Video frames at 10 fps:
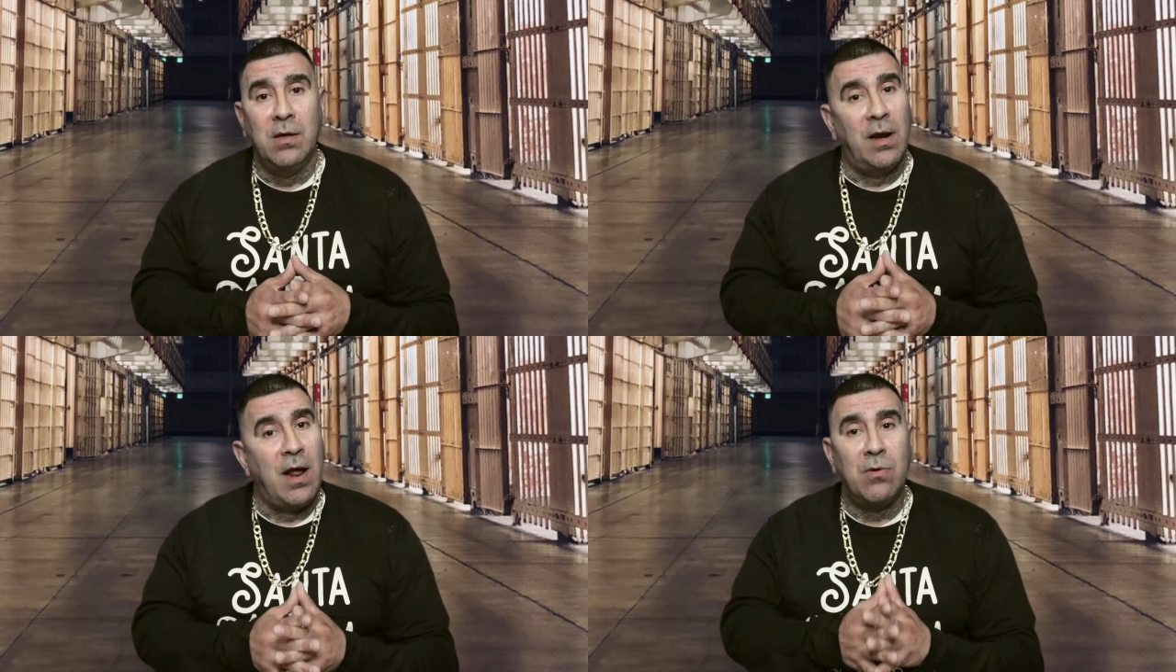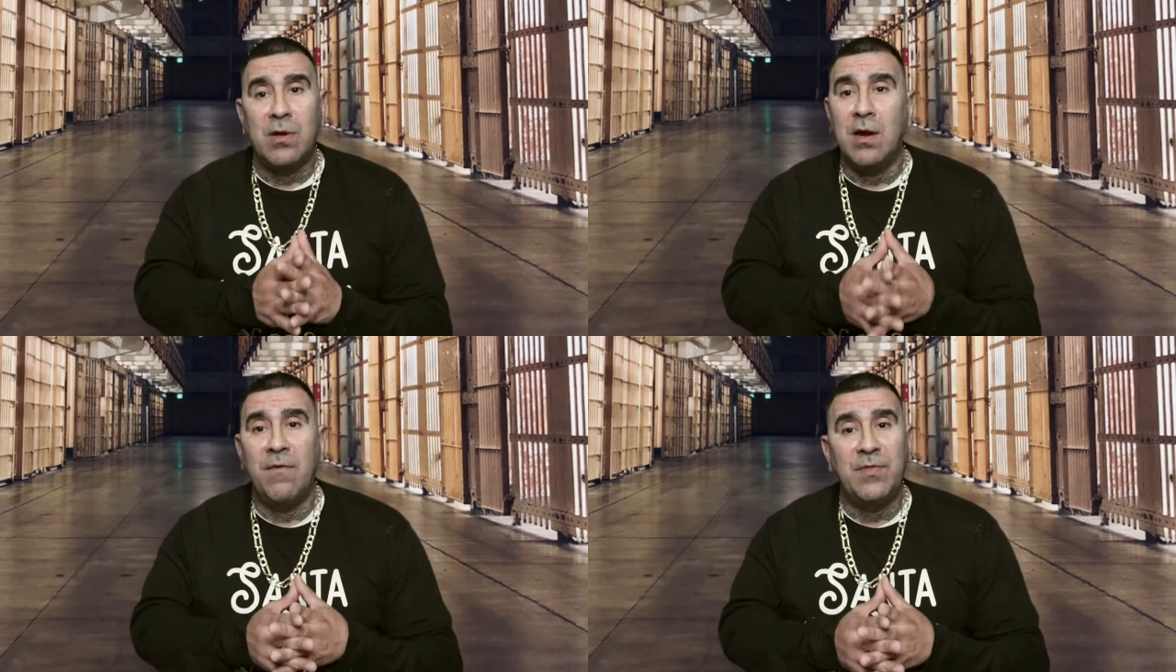And I don't
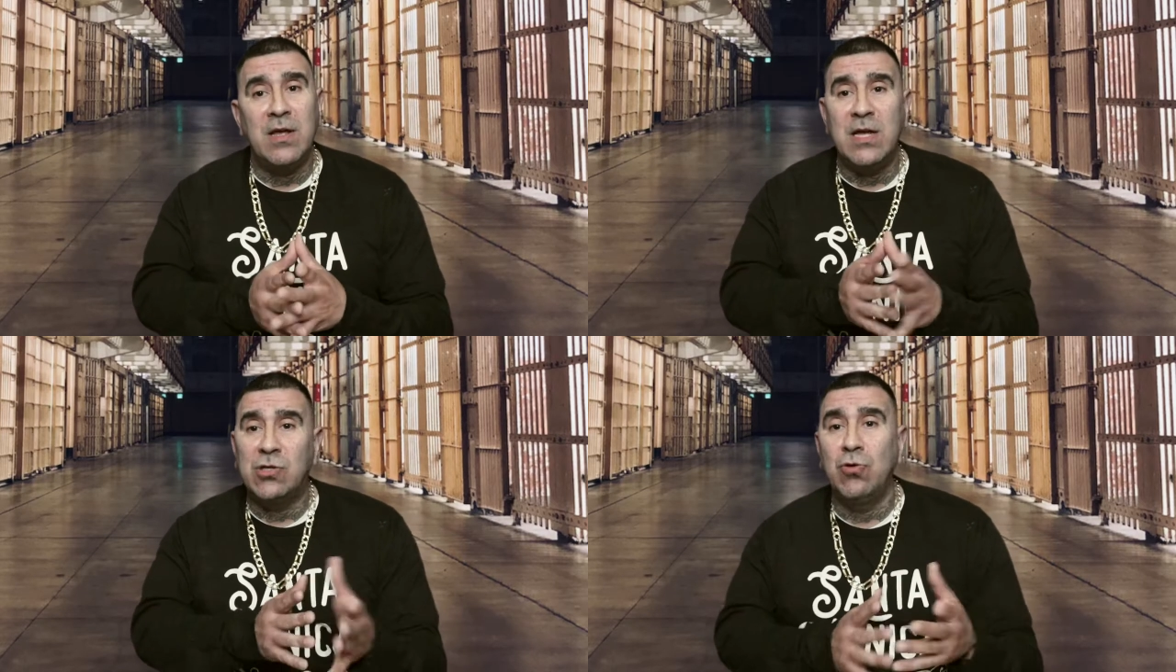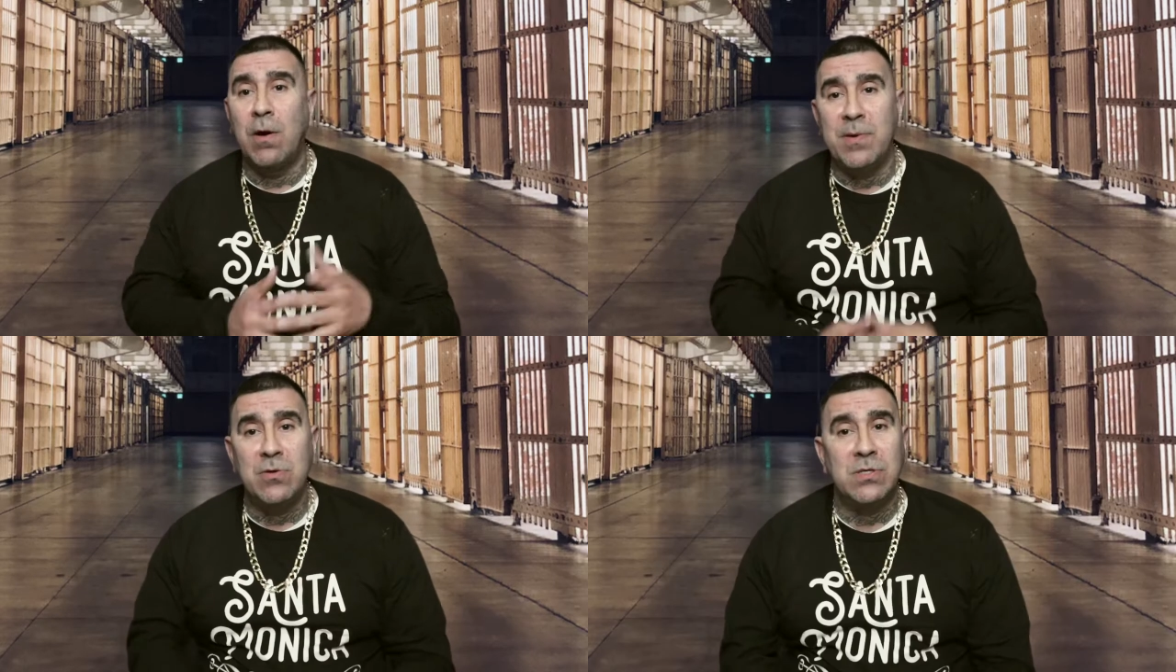care if they hit you
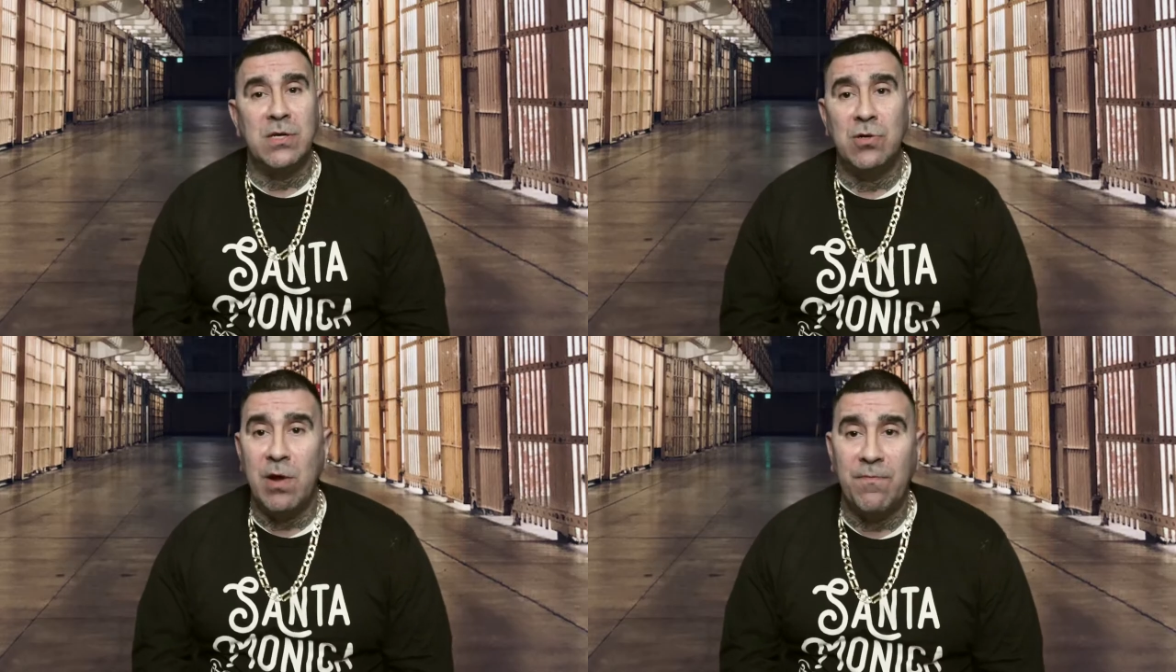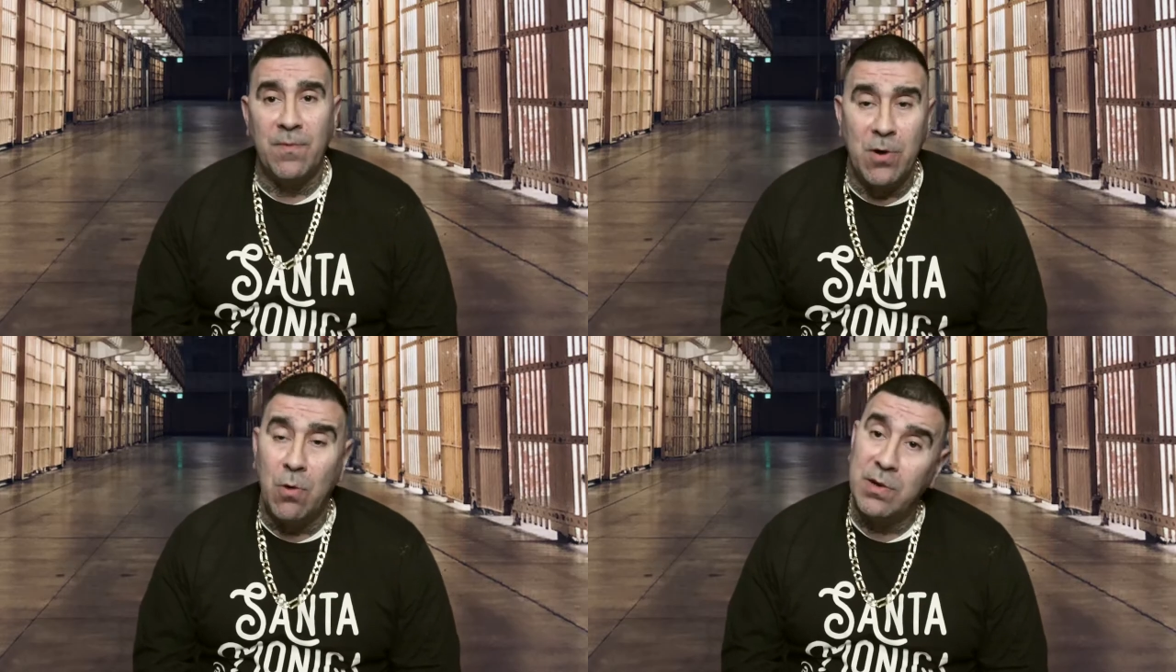up and you said you ain't
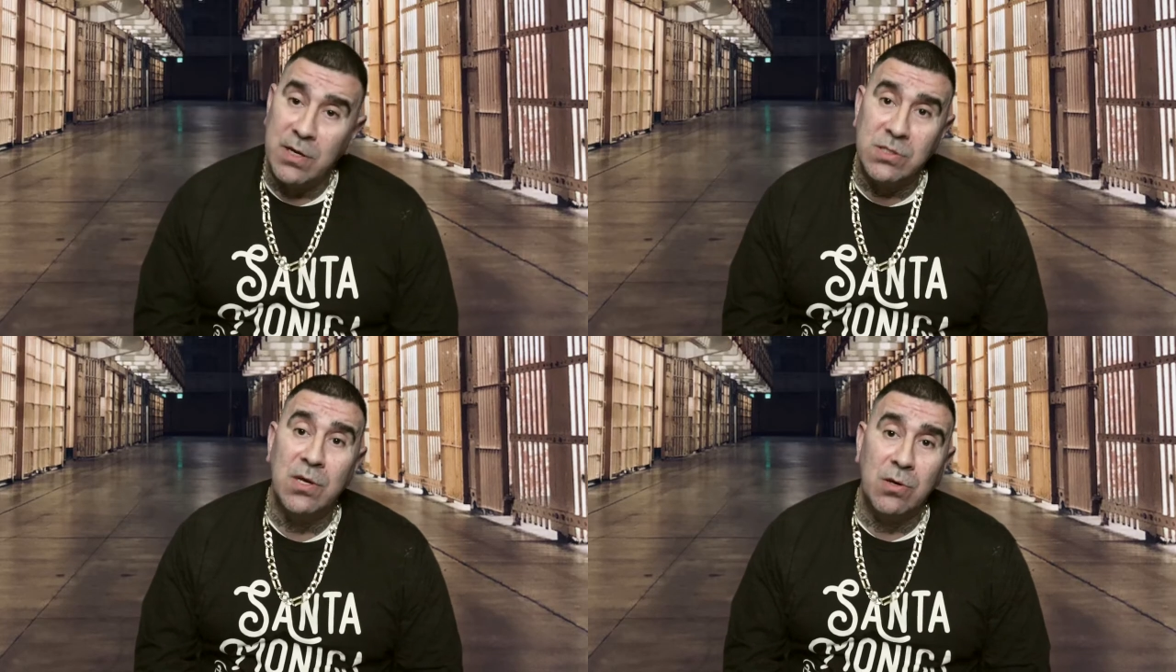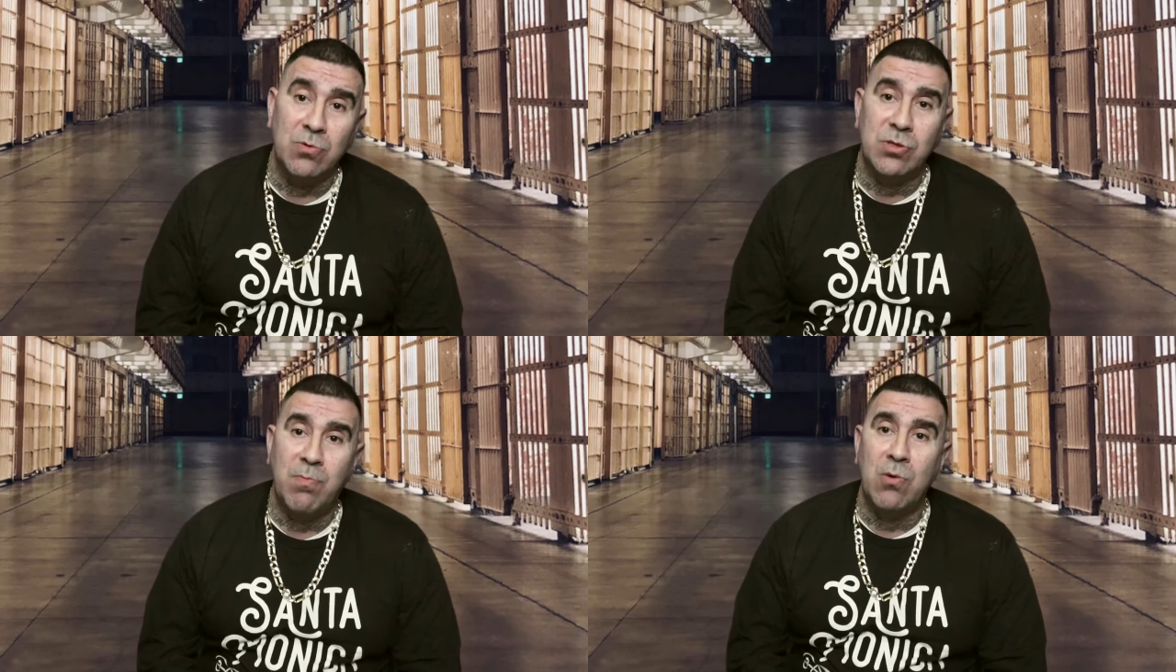from nowhere, they're still
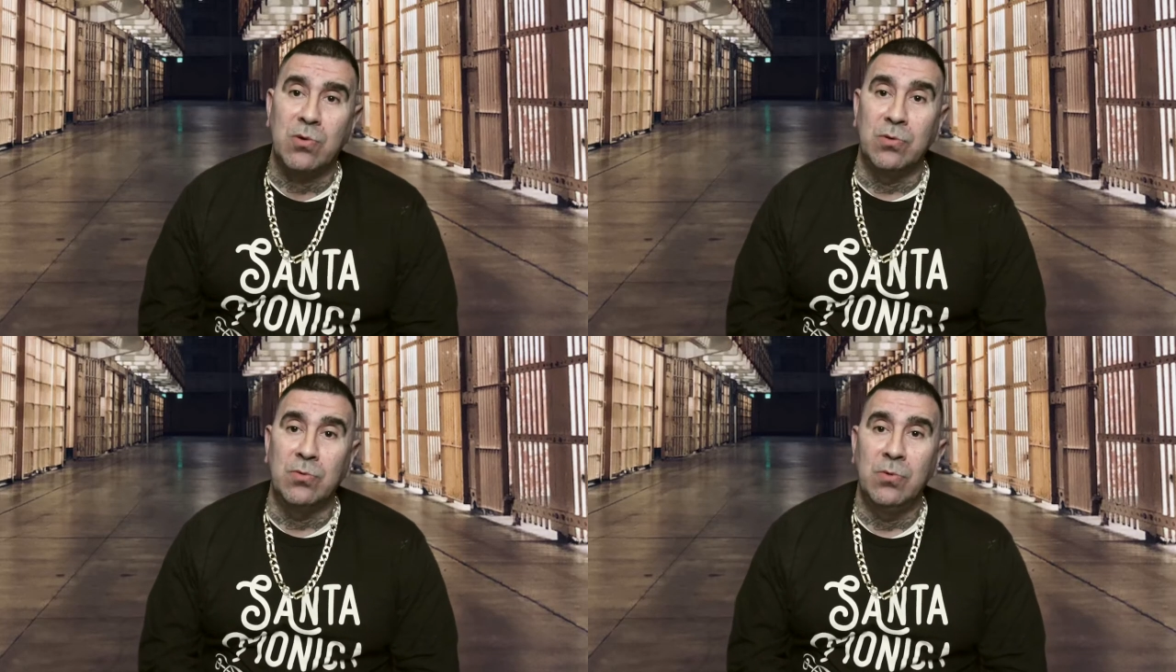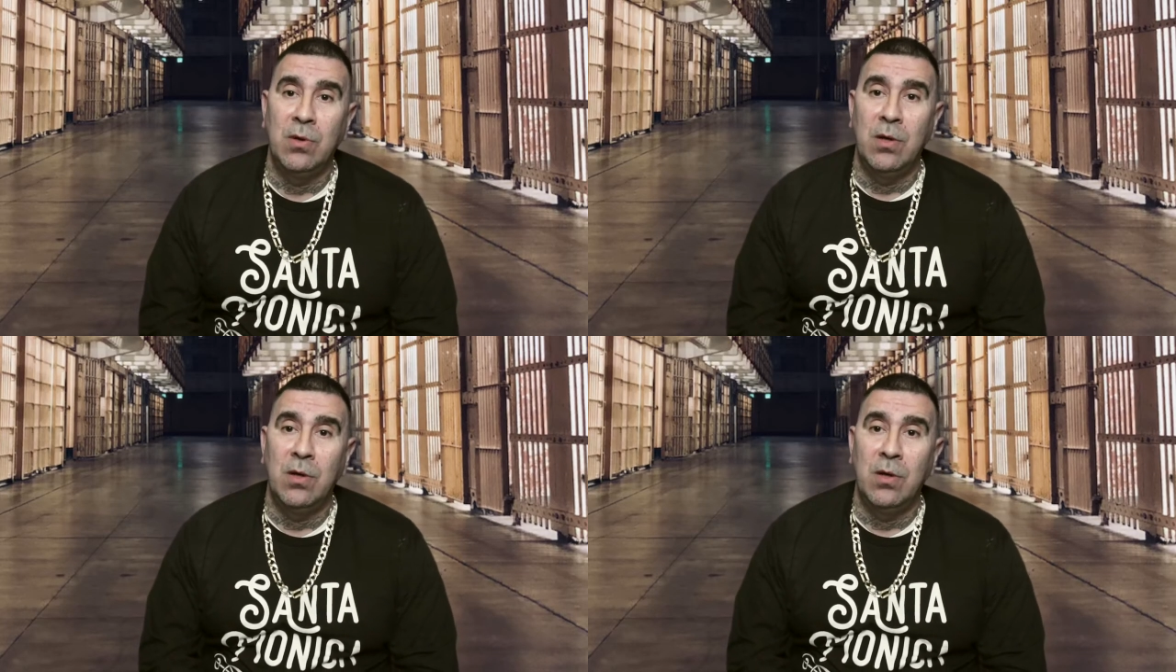gonna smoke you.